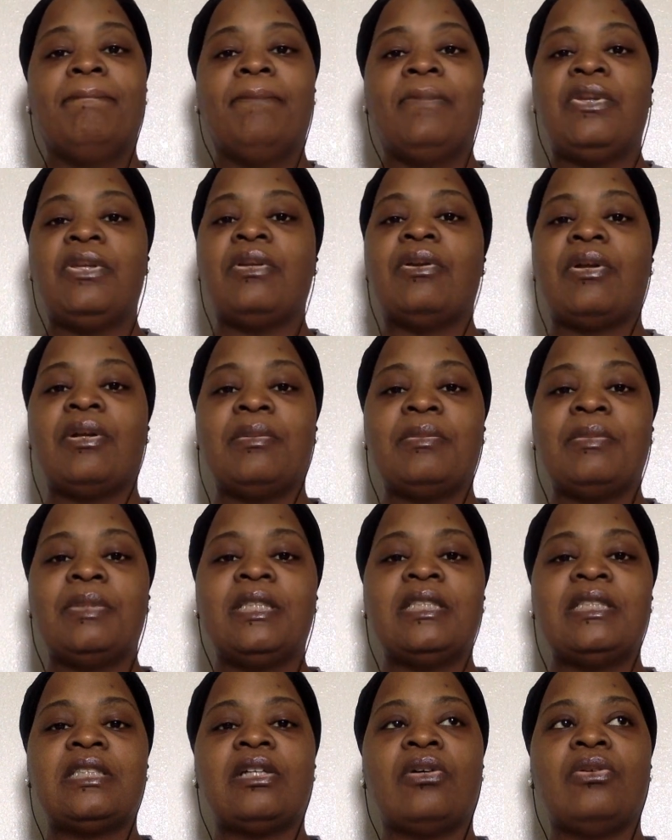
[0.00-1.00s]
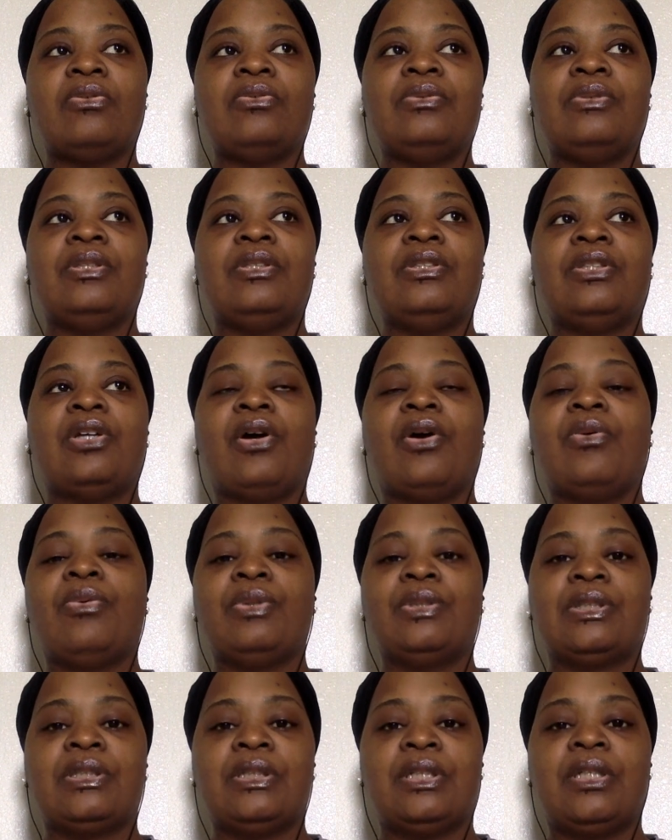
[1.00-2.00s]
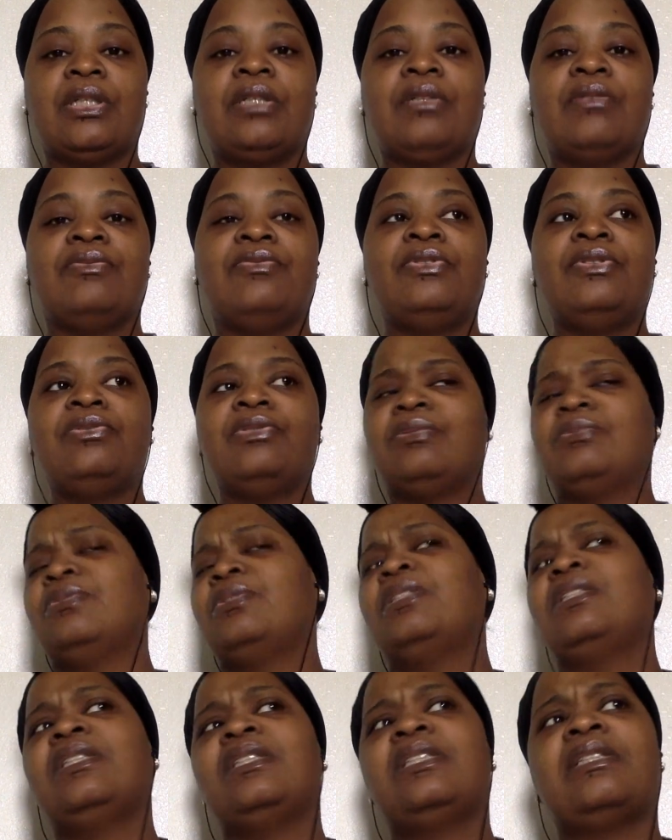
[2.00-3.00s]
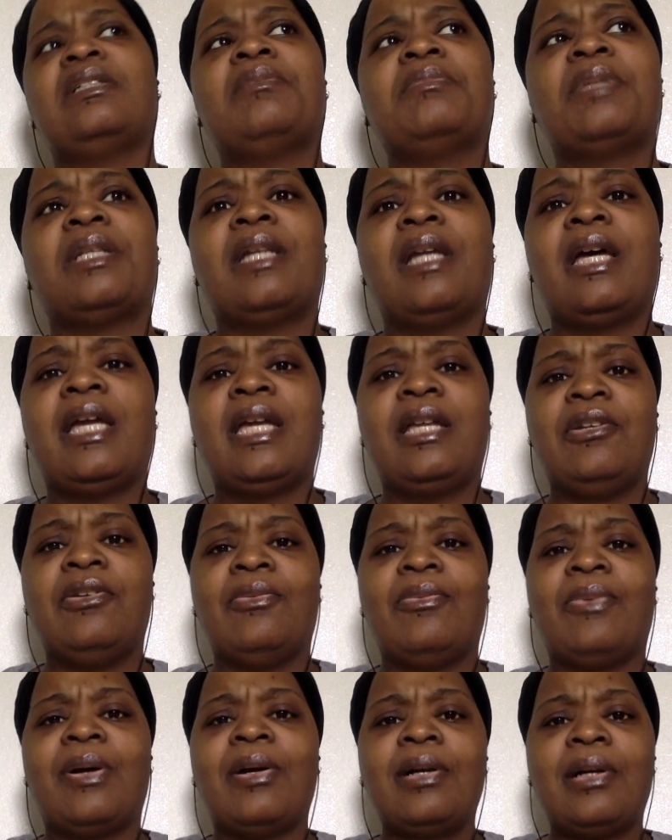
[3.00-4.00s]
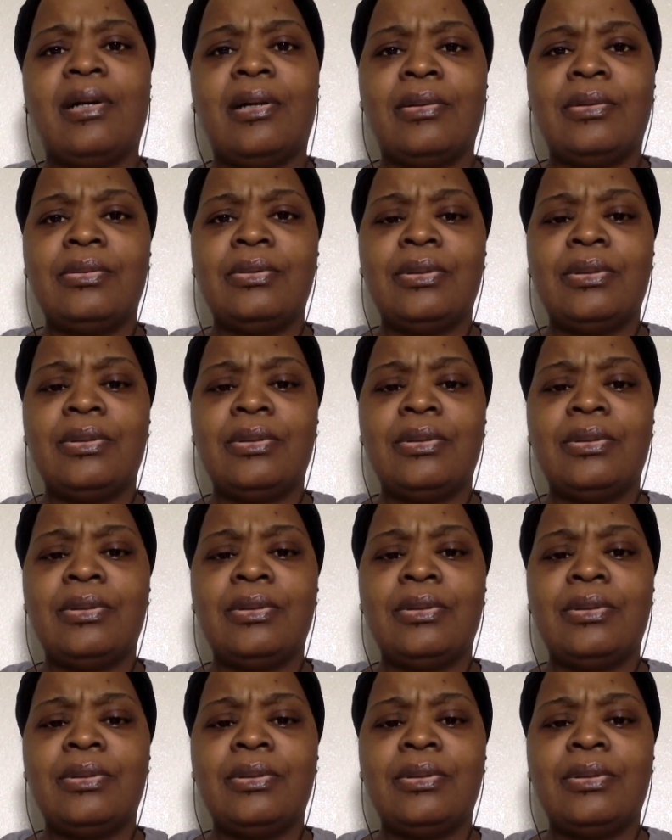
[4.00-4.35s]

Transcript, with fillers: You know what I mean? So there was a confusion. It was just something I had to work on.